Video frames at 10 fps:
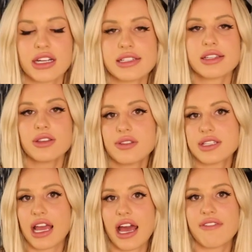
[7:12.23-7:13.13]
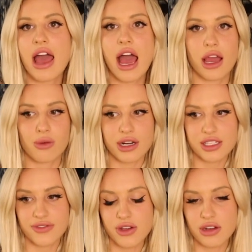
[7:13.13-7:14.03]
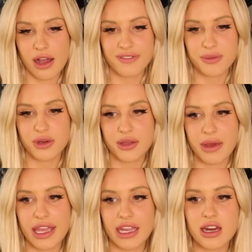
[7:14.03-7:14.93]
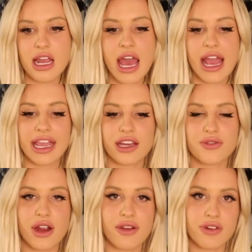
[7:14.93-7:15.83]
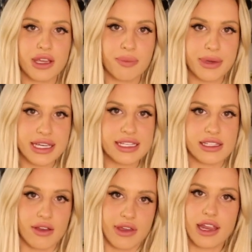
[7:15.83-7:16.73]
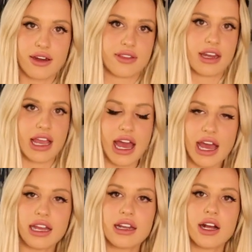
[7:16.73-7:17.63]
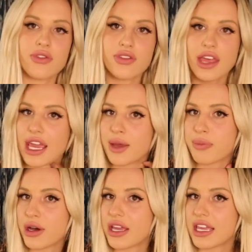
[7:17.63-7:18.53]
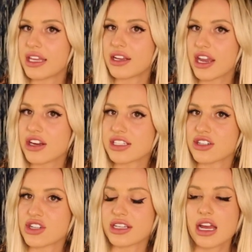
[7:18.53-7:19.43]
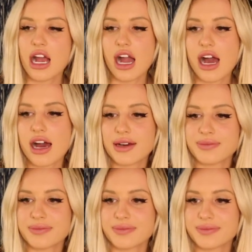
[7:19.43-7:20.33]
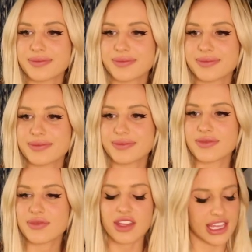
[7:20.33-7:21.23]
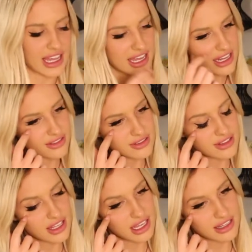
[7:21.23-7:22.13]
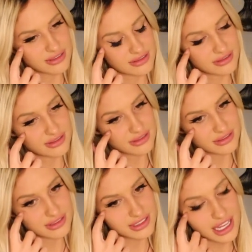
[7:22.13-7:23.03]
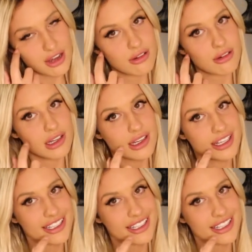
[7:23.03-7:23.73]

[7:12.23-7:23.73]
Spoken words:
hair as I used to have. I wanted to feel comfortable in my hair. And for every piece of hair that I had, they put in a hair extension. Yeah, I don't like, now,